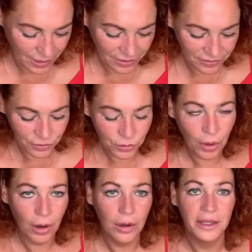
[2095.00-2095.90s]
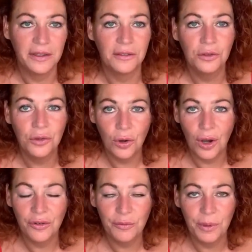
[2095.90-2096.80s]
It's not it's not
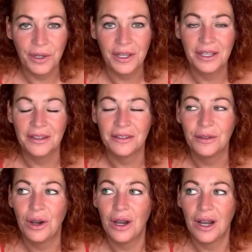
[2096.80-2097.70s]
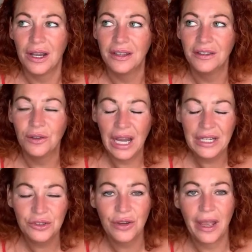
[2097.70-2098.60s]
off-putting, it's not It's not
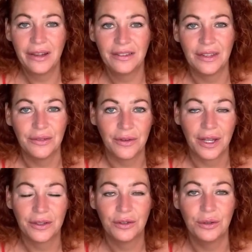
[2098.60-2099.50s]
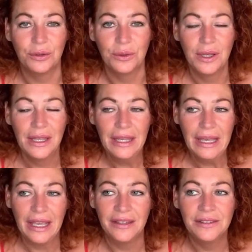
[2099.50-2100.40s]
unattractive at all.
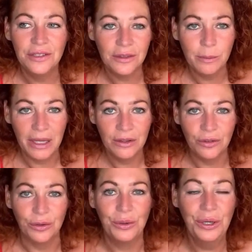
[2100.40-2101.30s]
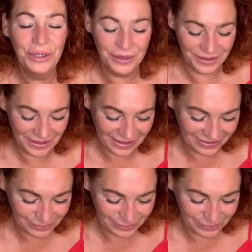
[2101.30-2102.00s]
It's just mental. It's